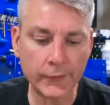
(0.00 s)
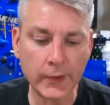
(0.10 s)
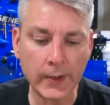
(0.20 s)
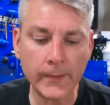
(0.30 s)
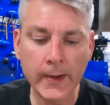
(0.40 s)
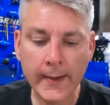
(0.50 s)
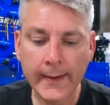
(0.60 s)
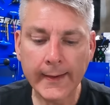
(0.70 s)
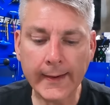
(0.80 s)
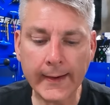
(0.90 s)
So
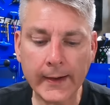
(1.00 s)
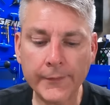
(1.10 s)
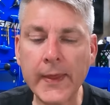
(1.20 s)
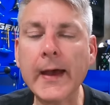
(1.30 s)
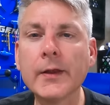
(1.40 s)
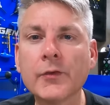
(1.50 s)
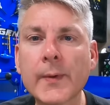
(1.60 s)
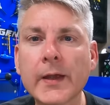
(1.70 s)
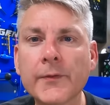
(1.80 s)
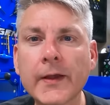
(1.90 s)
that is
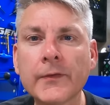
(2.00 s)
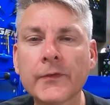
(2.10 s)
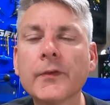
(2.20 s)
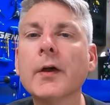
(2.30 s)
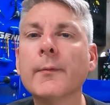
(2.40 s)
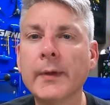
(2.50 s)
my advice.